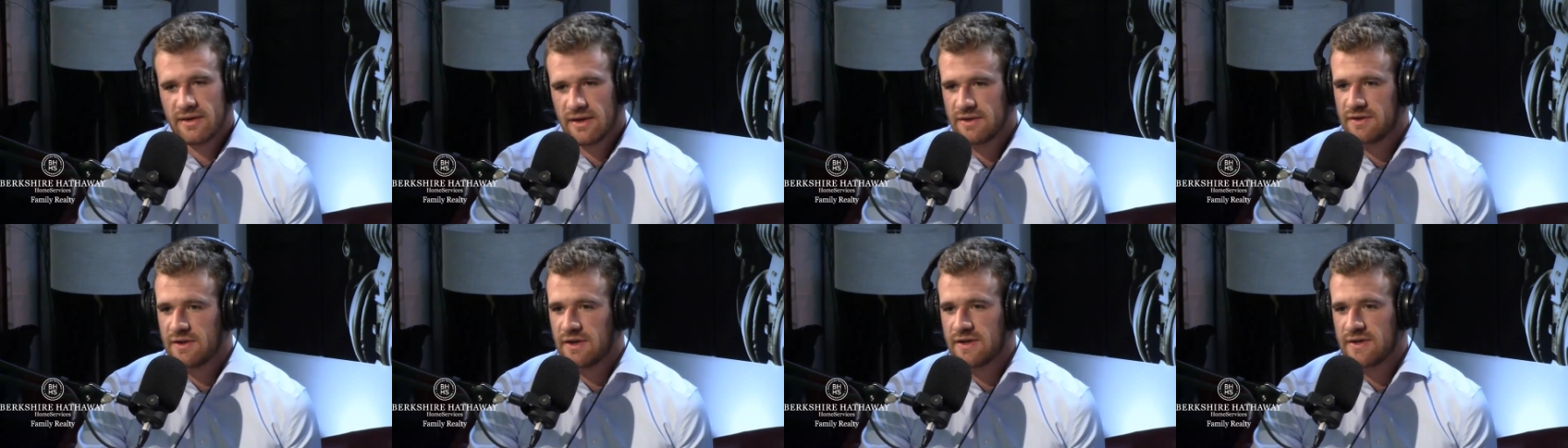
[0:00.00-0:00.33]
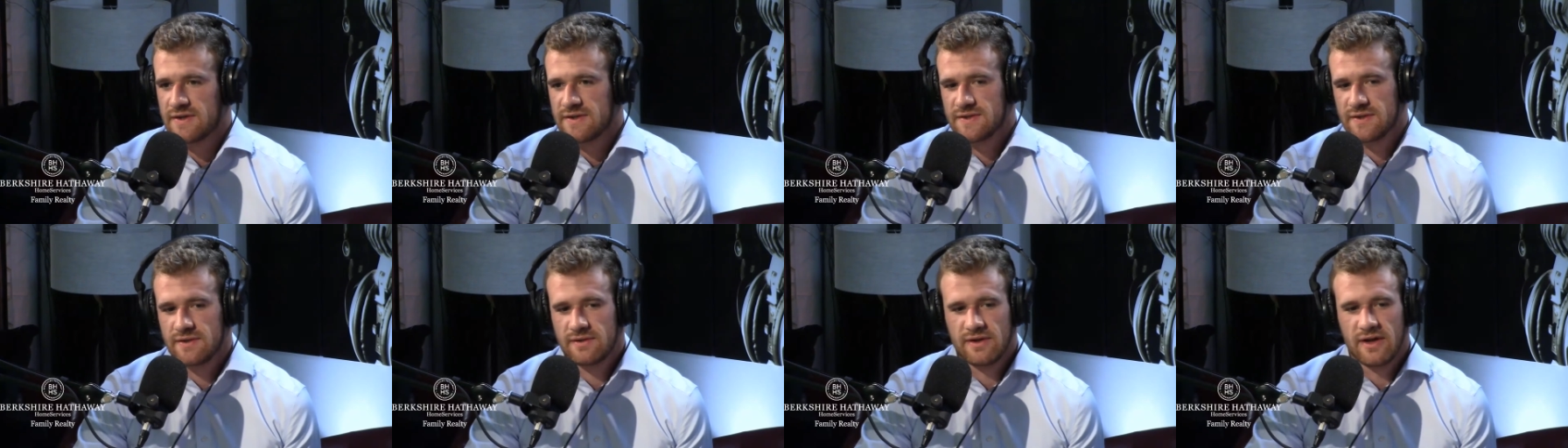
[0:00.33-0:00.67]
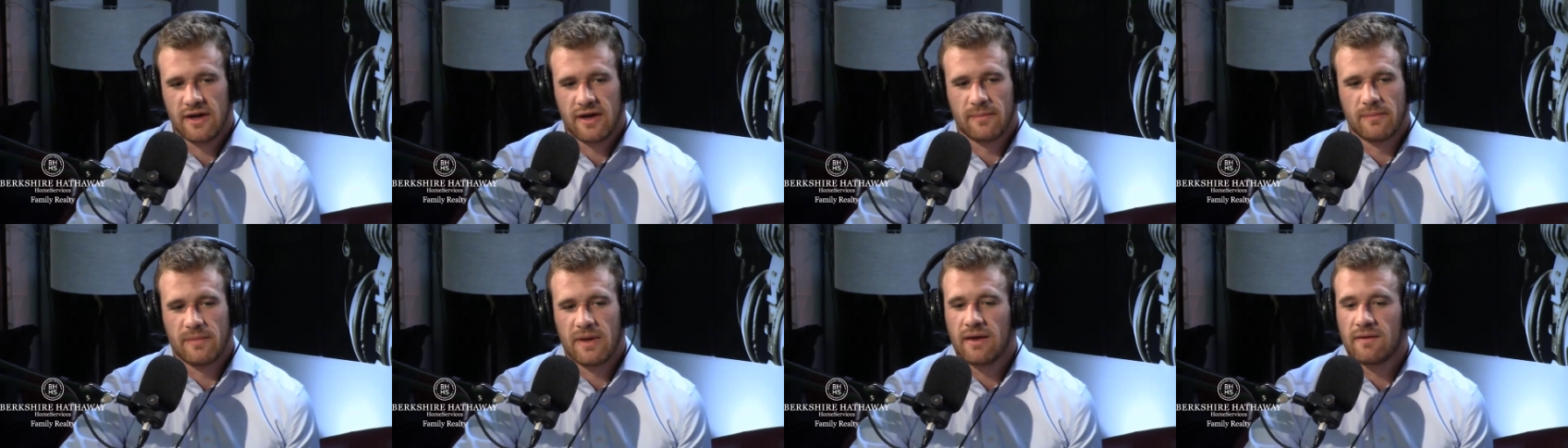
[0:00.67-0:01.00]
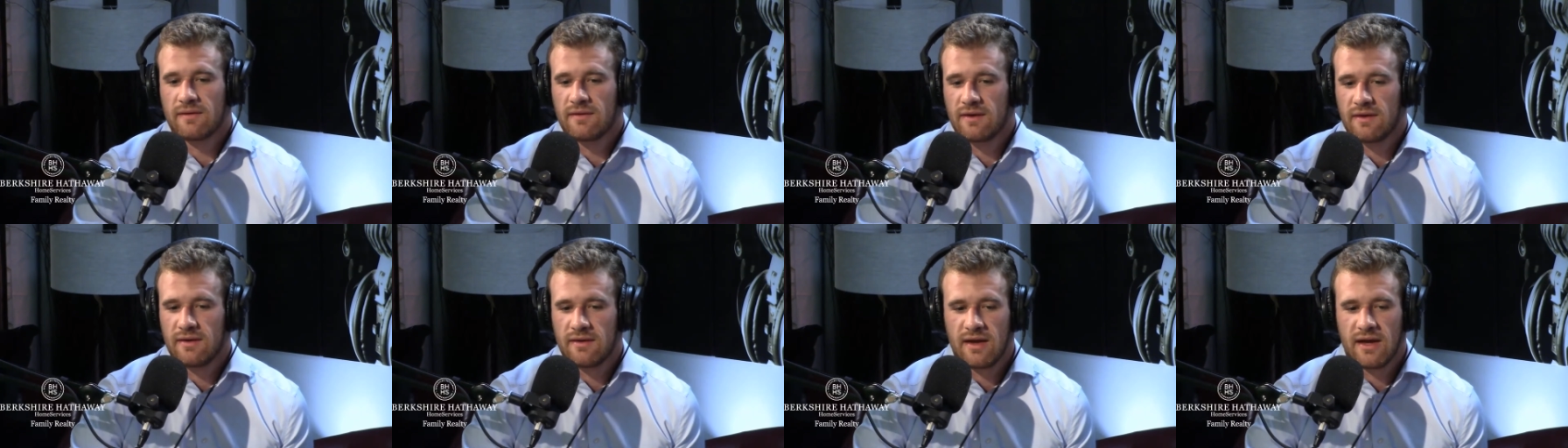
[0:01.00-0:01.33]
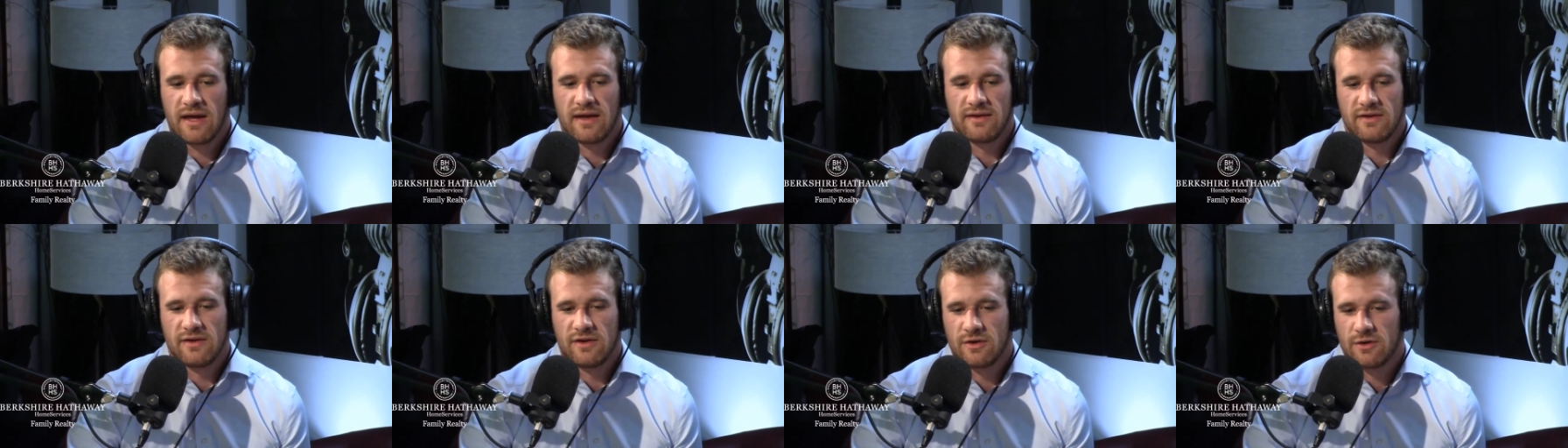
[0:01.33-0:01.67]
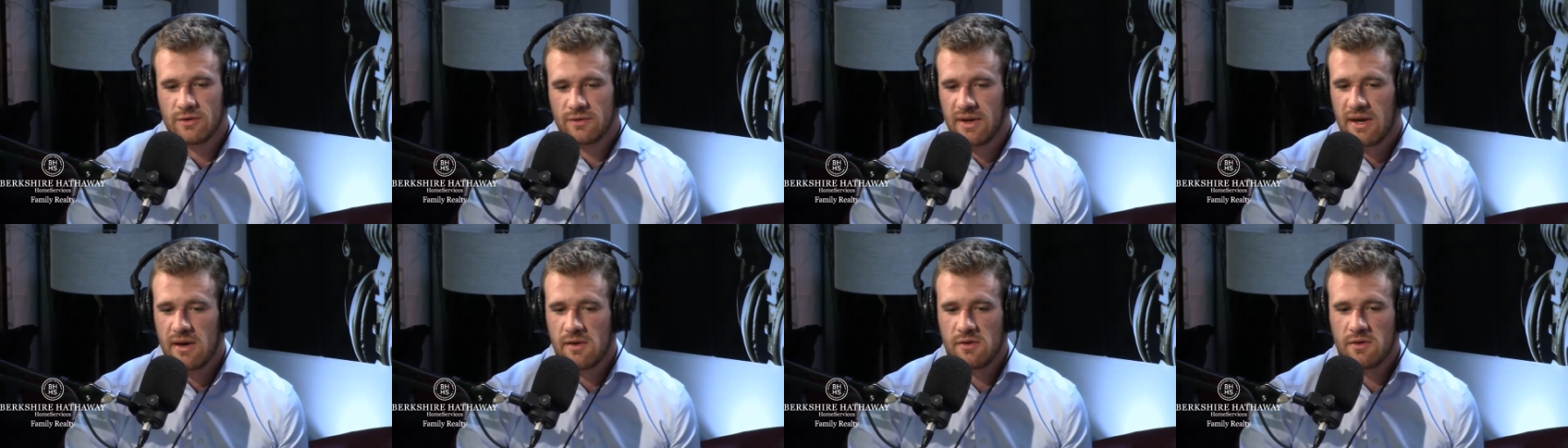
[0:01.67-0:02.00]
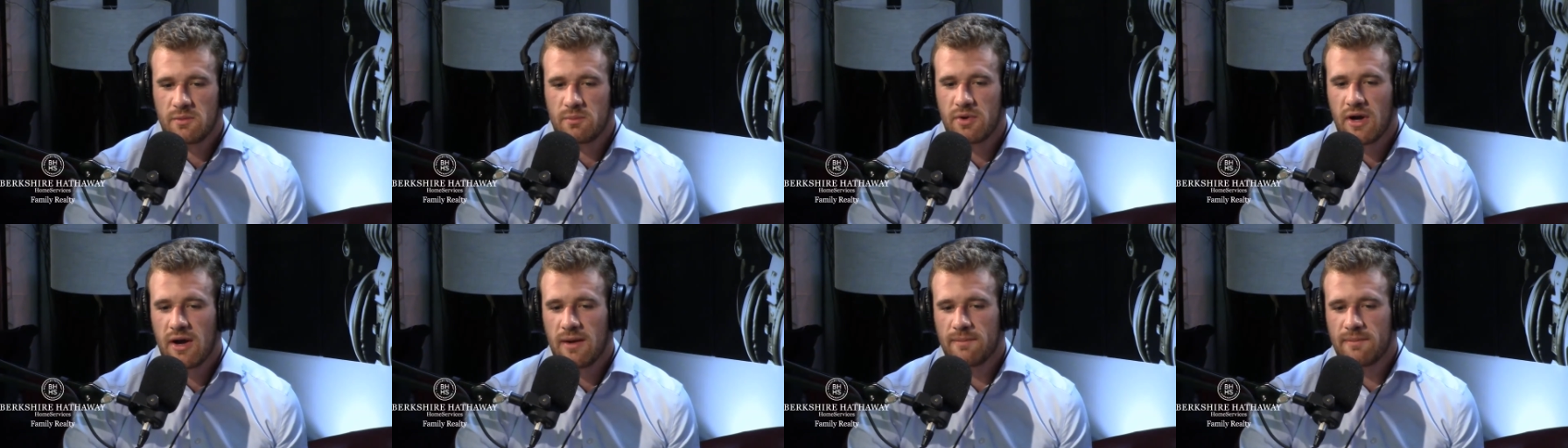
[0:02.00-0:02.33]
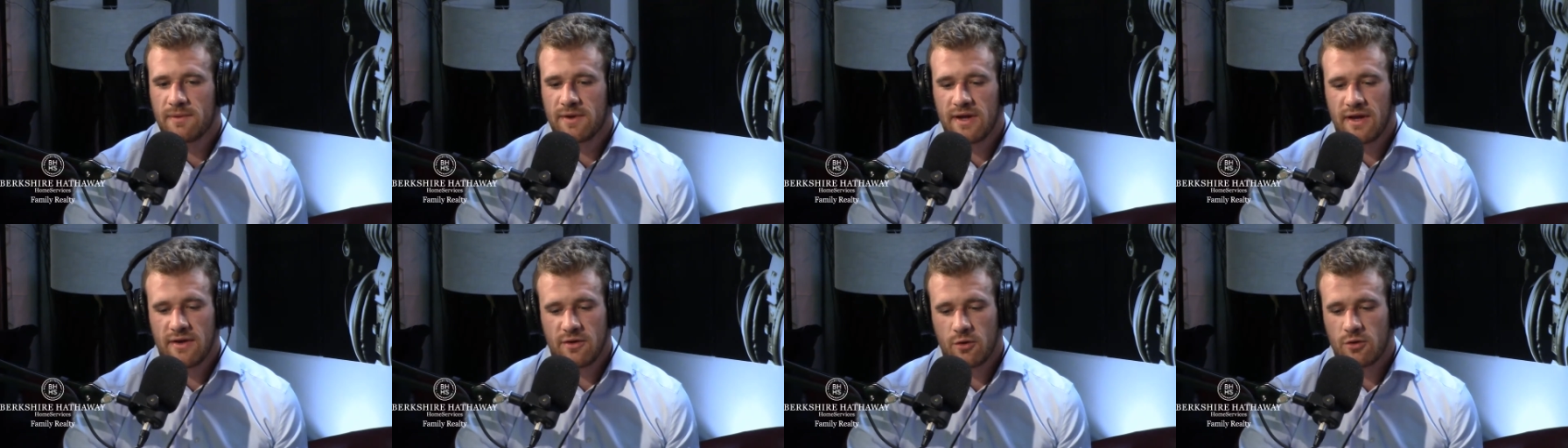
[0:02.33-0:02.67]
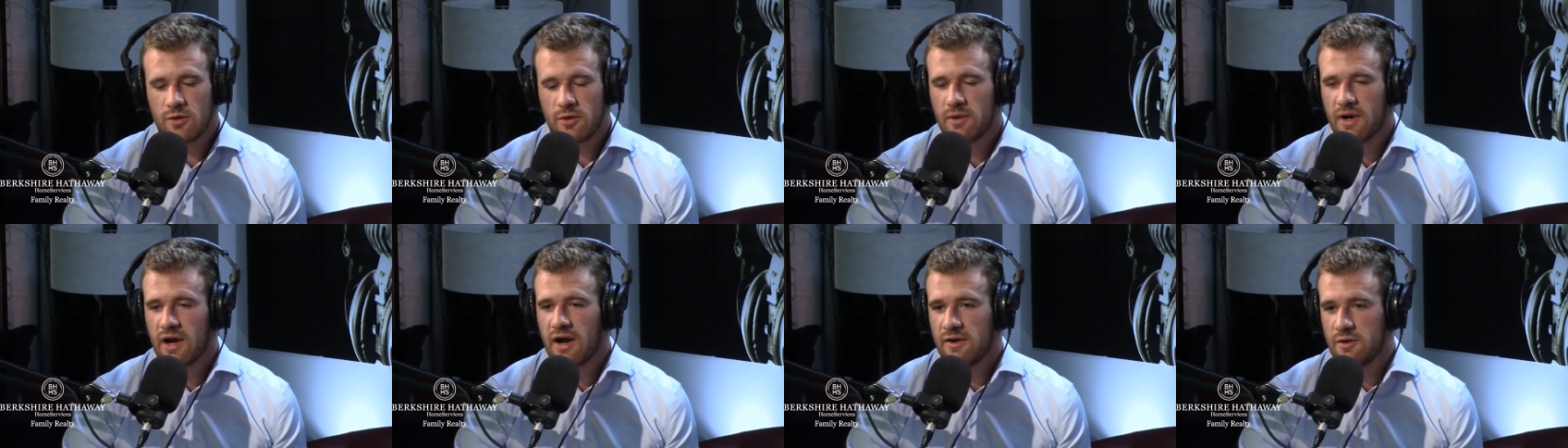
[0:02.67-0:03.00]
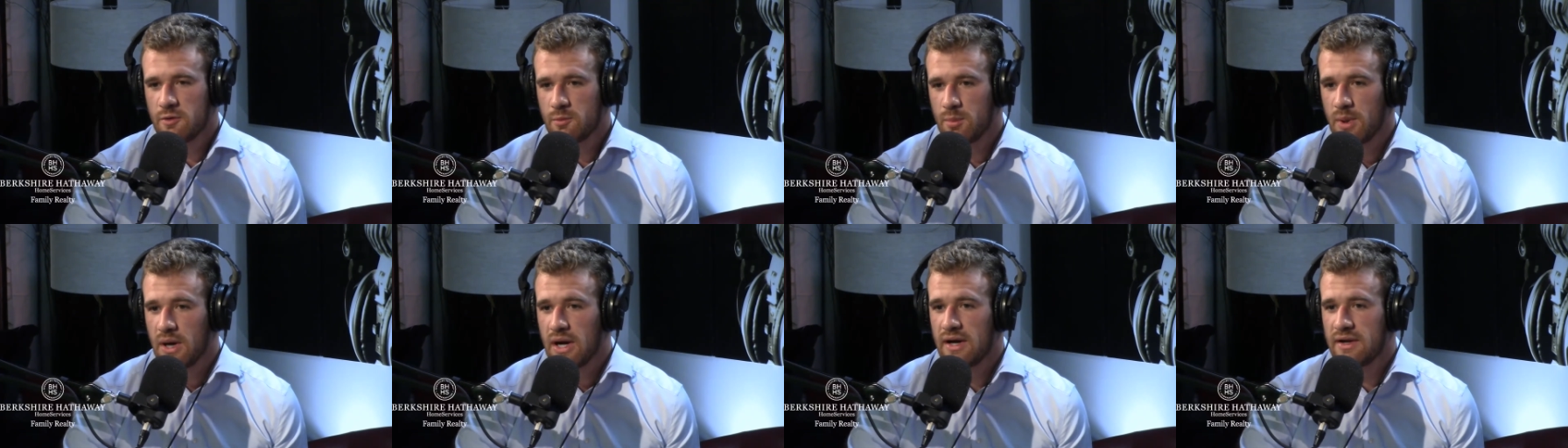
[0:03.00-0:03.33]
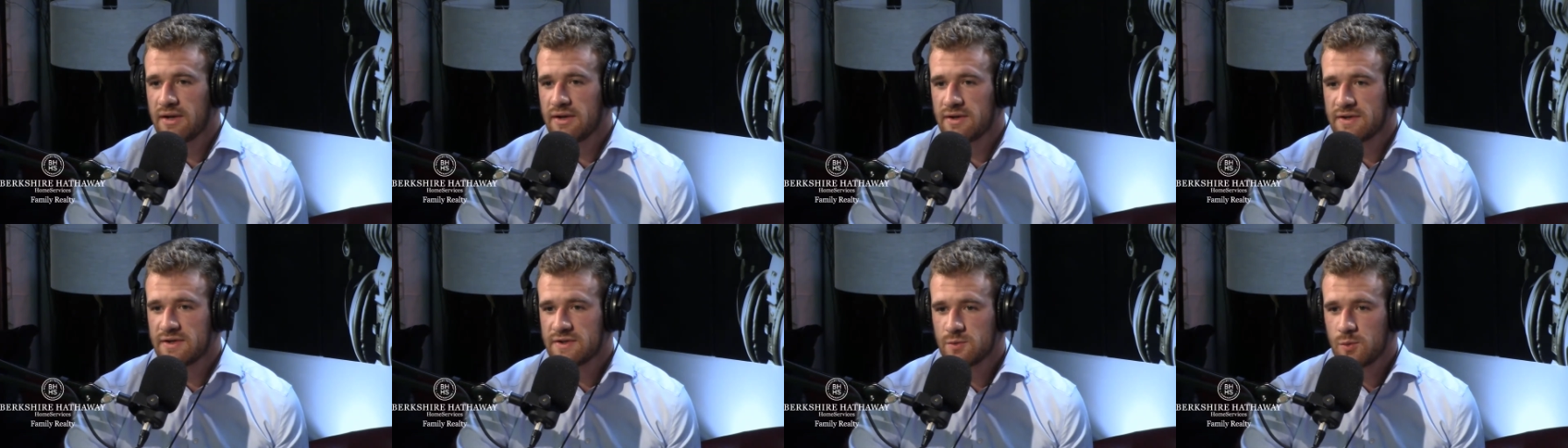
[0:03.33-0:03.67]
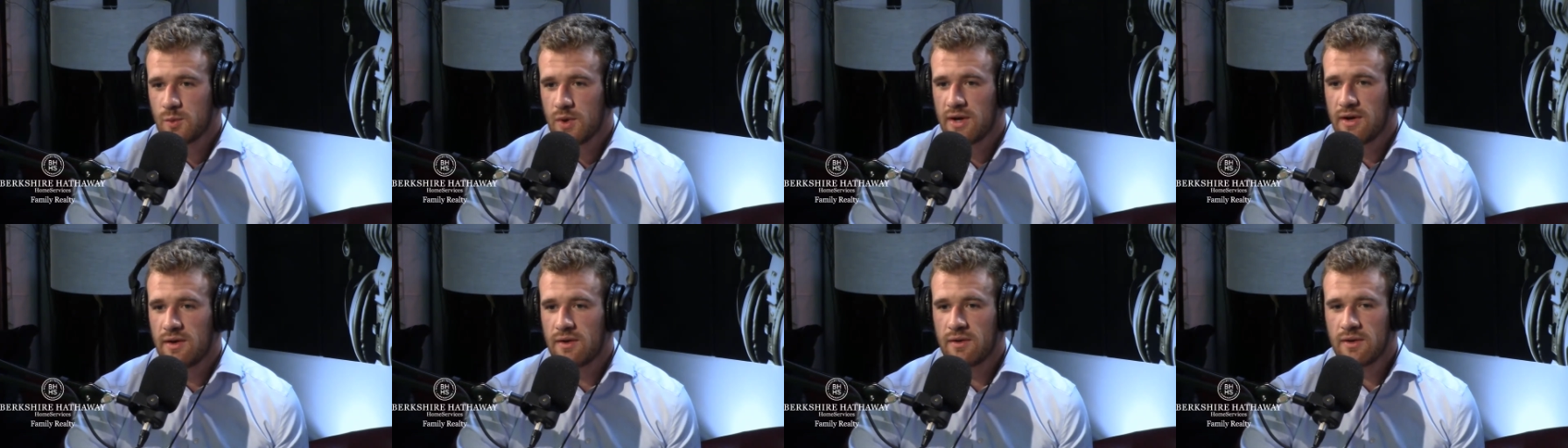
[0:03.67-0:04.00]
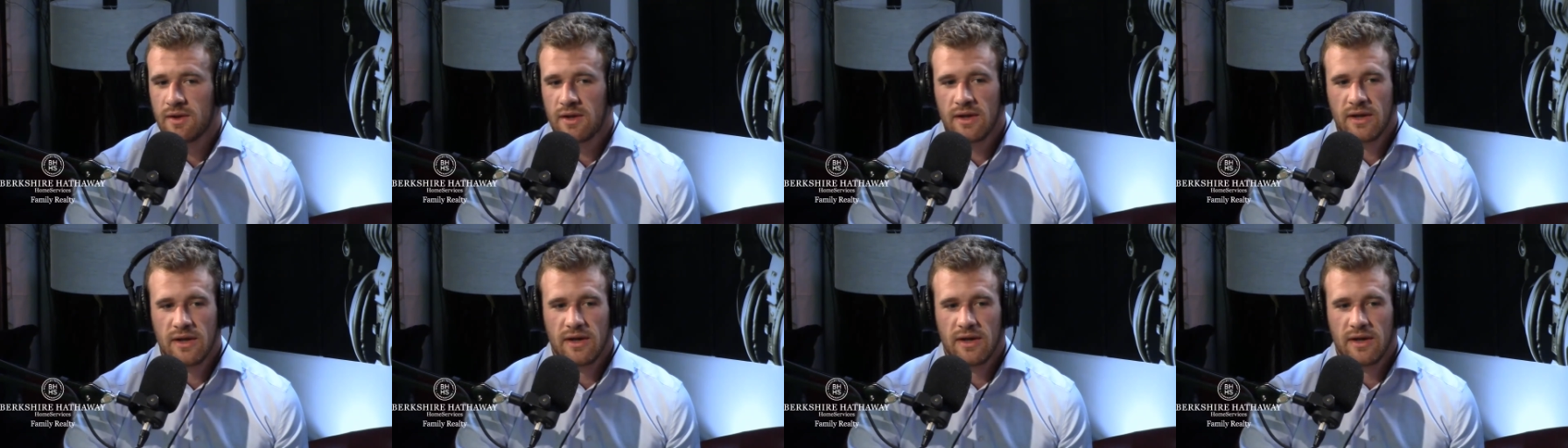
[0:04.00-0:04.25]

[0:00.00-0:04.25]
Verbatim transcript: does. Yep. And, and you know, now the property, I know the guy who bought it as well.